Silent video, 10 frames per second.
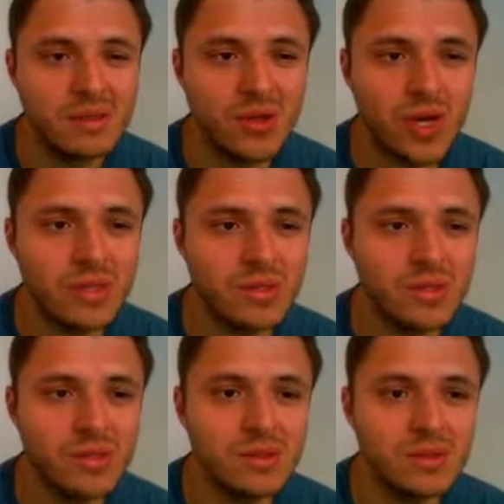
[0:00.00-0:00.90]
Trying
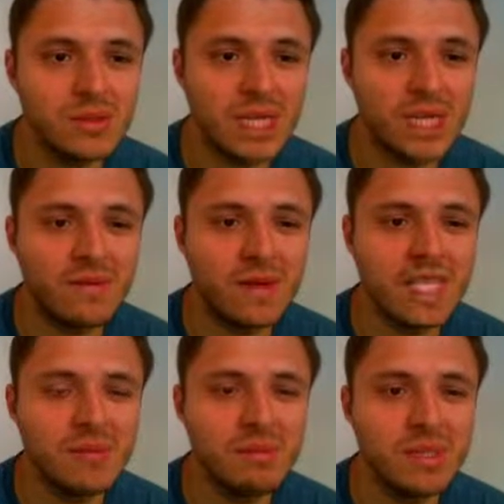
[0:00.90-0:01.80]
to sacrifice
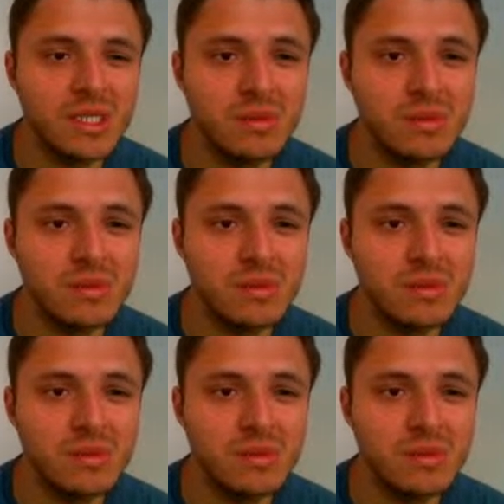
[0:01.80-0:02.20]
my bishop.